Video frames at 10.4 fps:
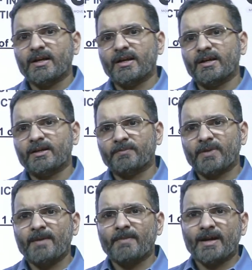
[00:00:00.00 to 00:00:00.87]
And
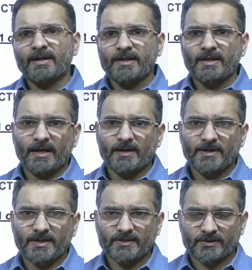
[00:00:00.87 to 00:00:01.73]
primarily, I'll
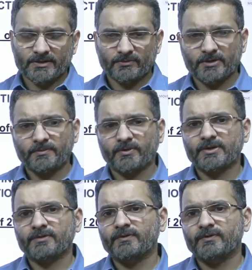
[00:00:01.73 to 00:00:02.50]
be teaching this from the point